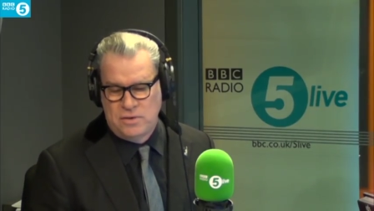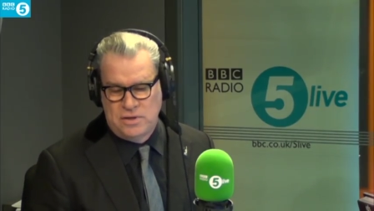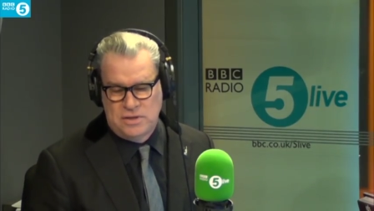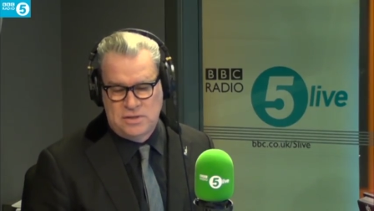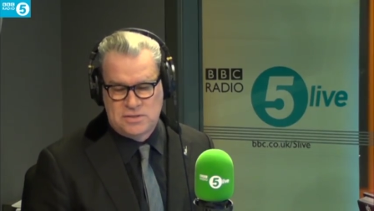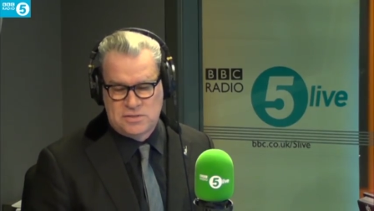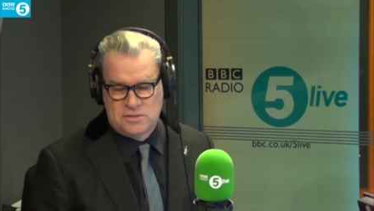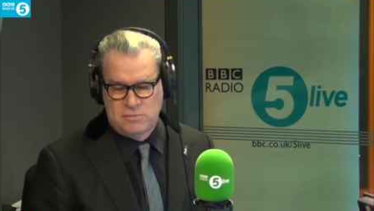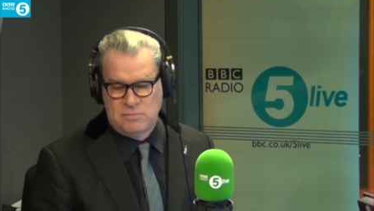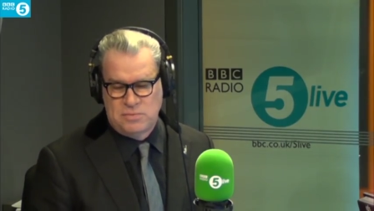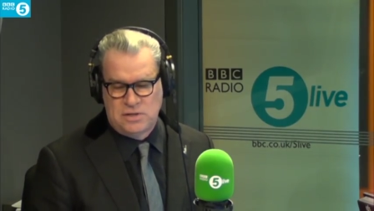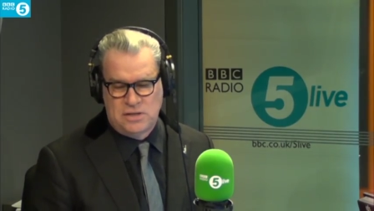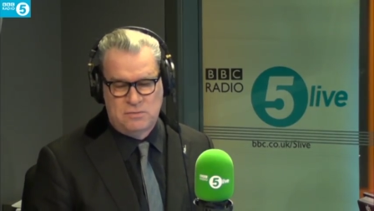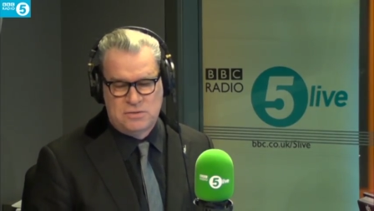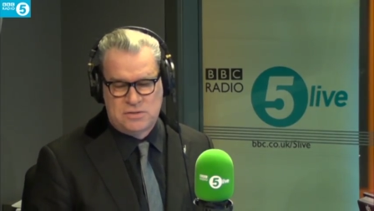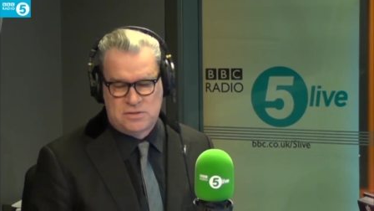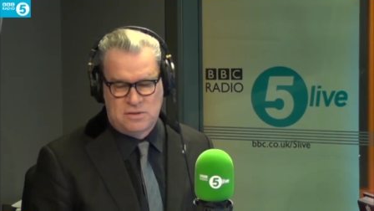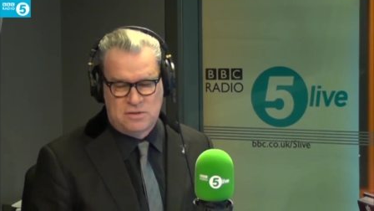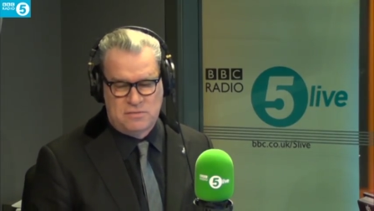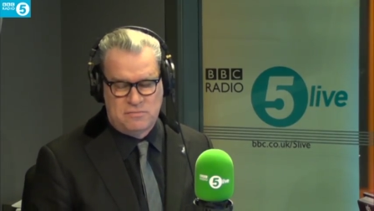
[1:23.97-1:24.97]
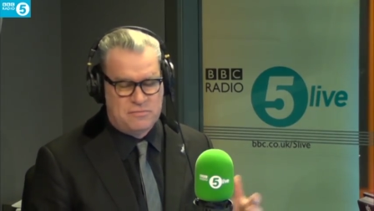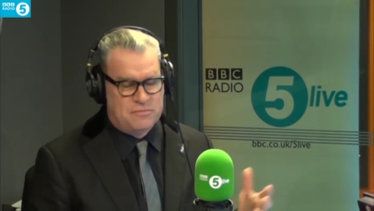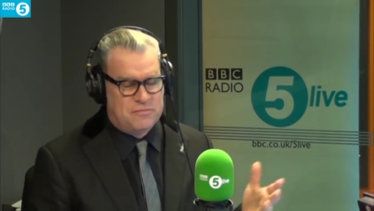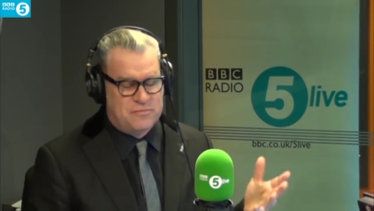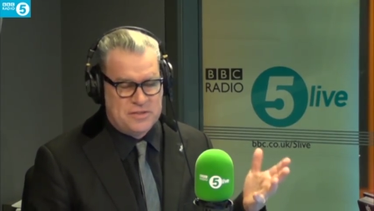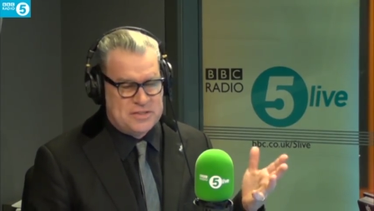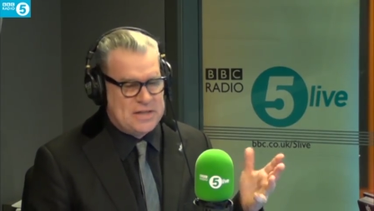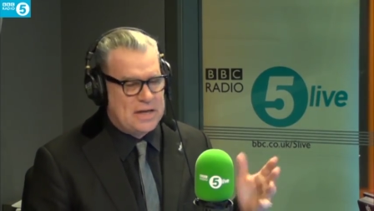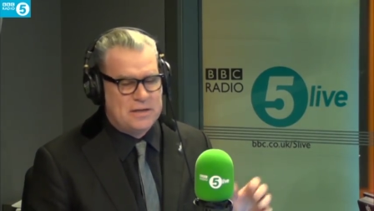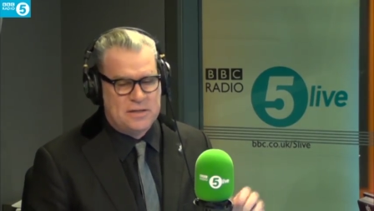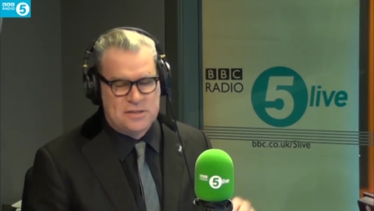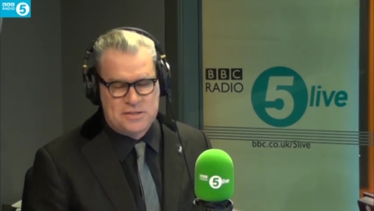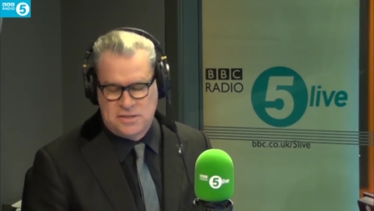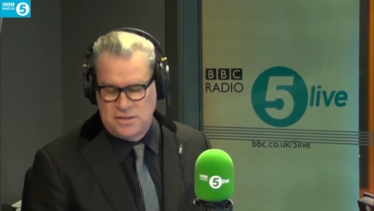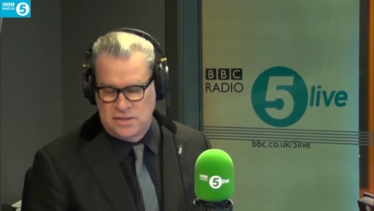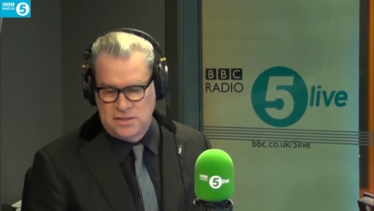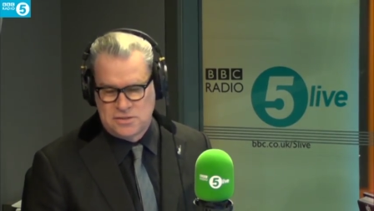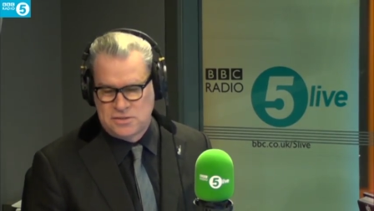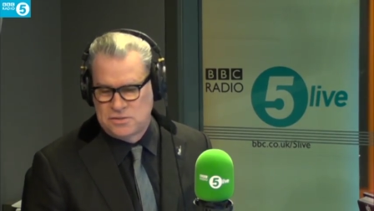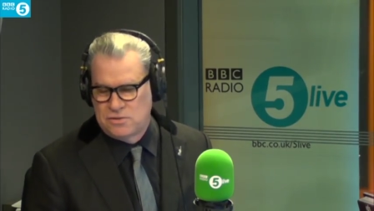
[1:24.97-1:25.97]
He's somebody. He was
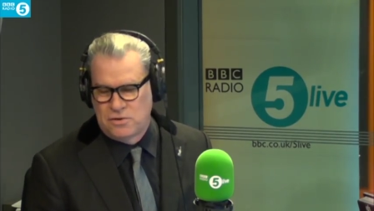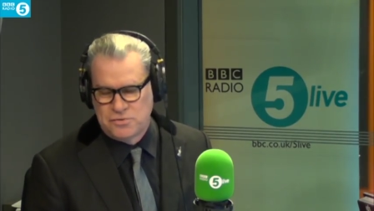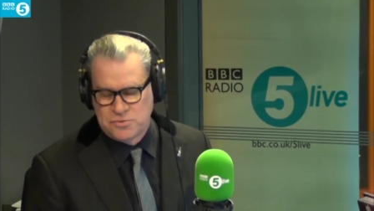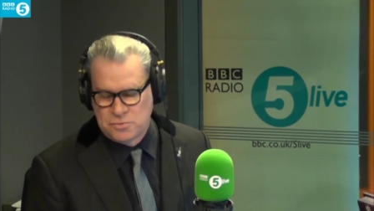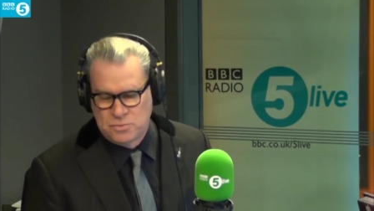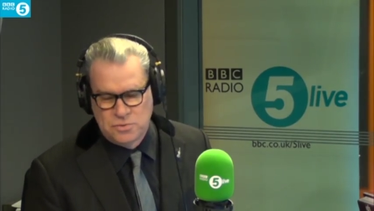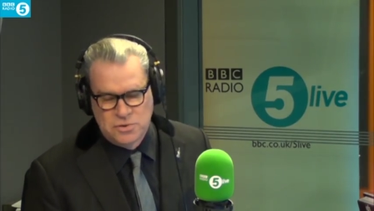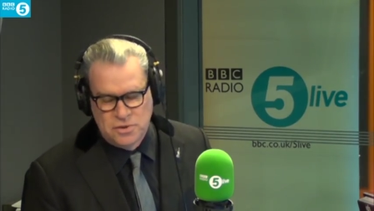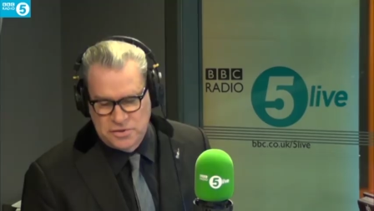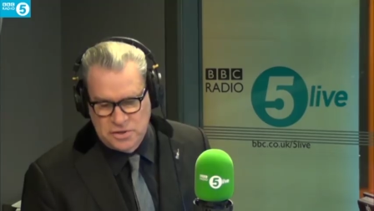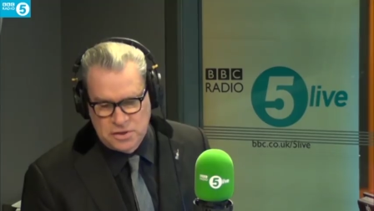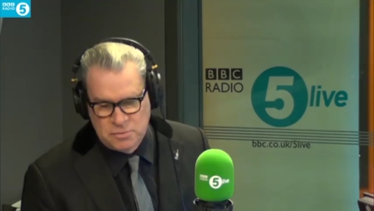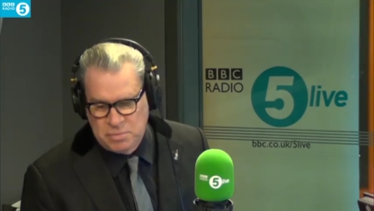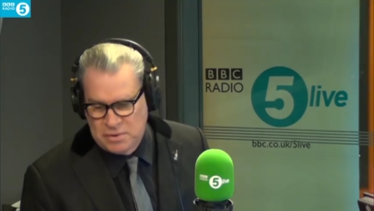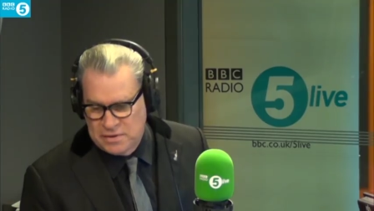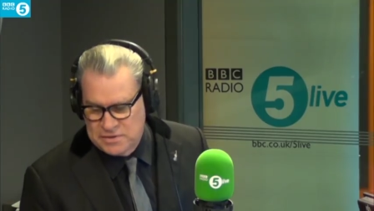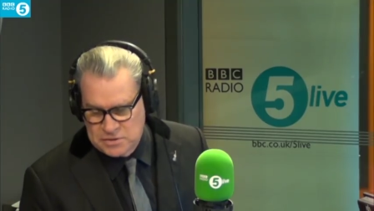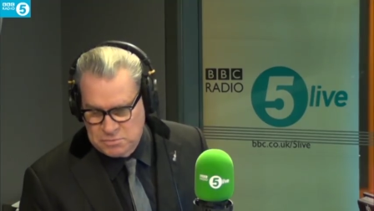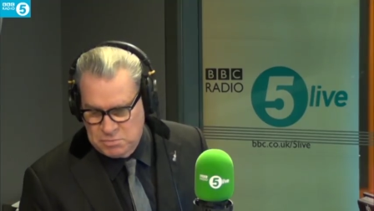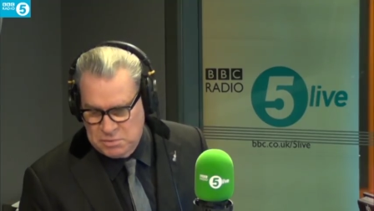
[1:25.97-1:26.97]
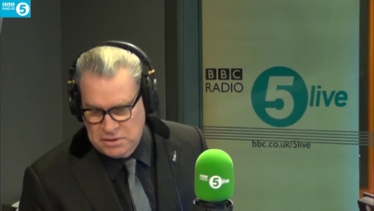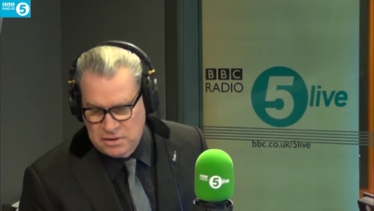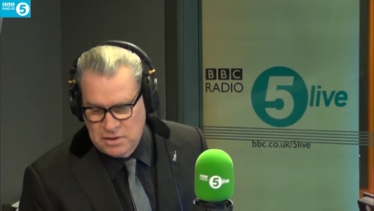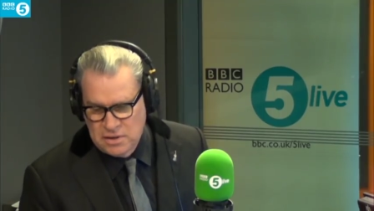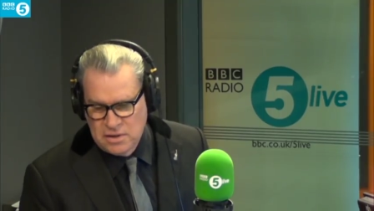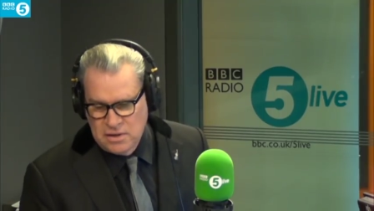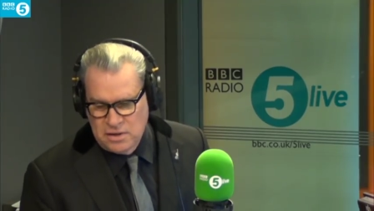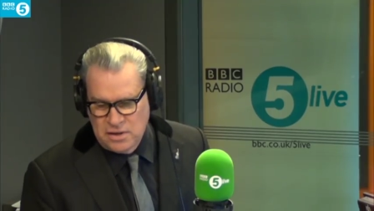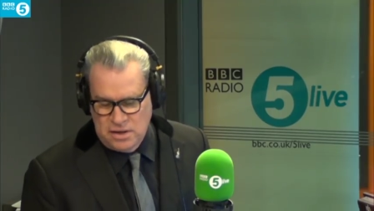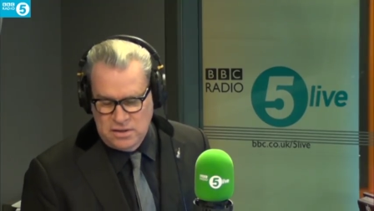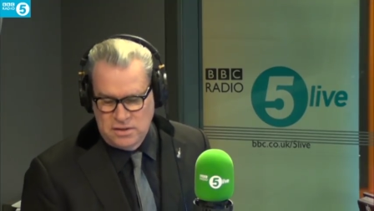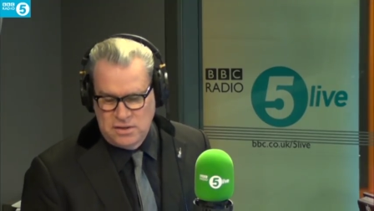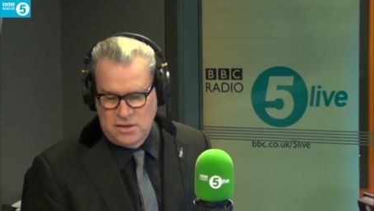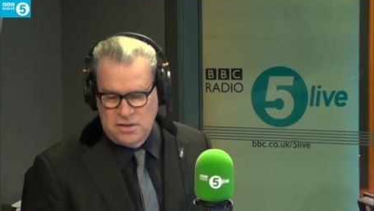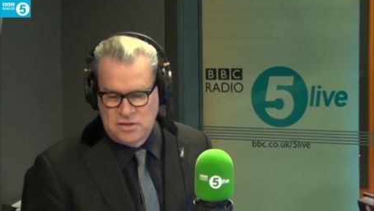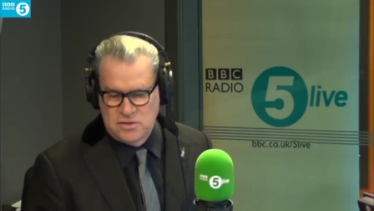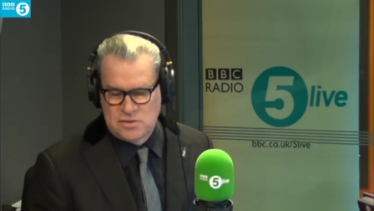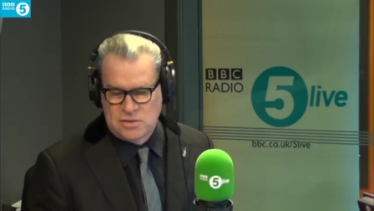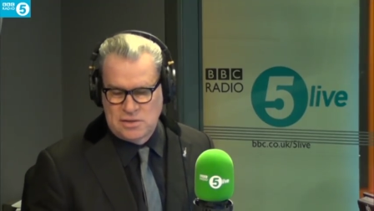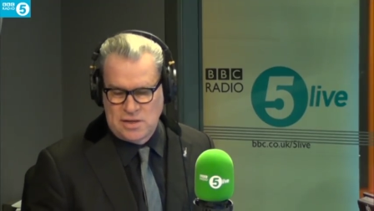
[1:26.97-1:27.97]
fidelity is not a word that appears to be in
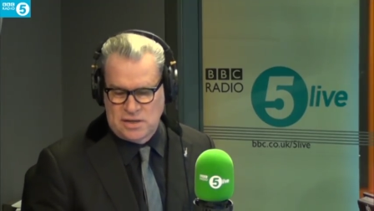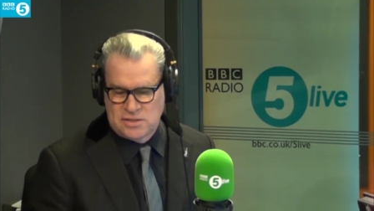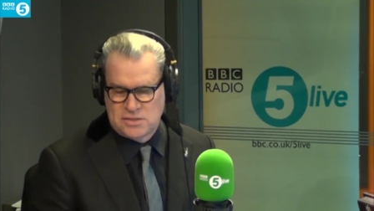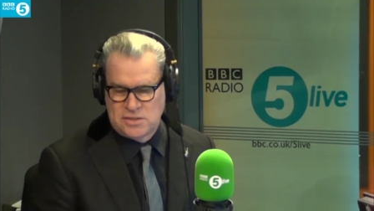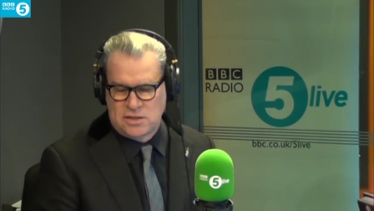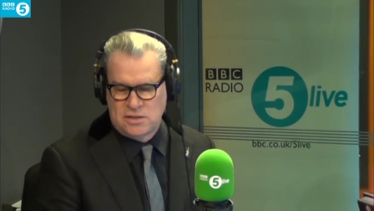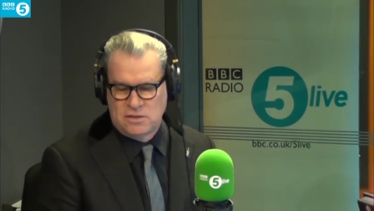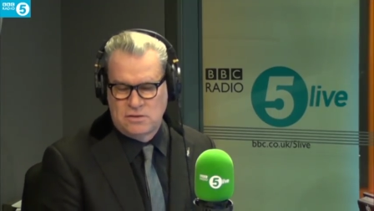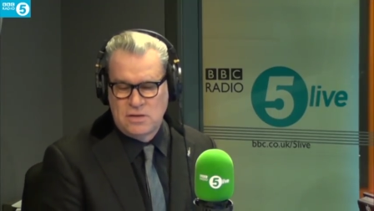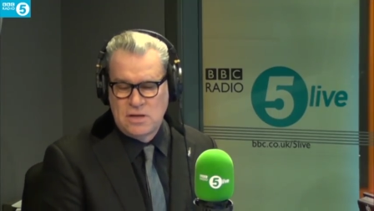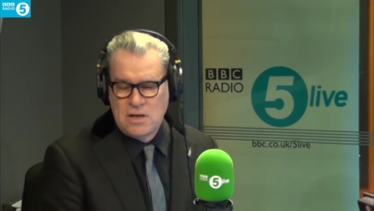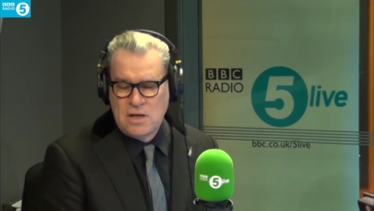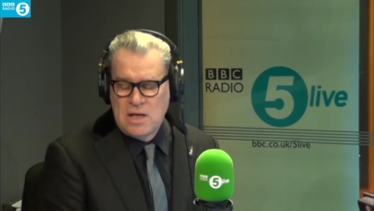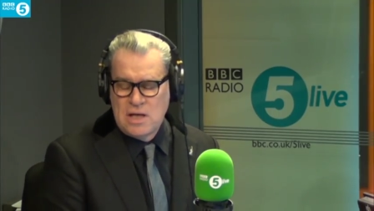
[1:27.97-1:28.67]
his lexicon.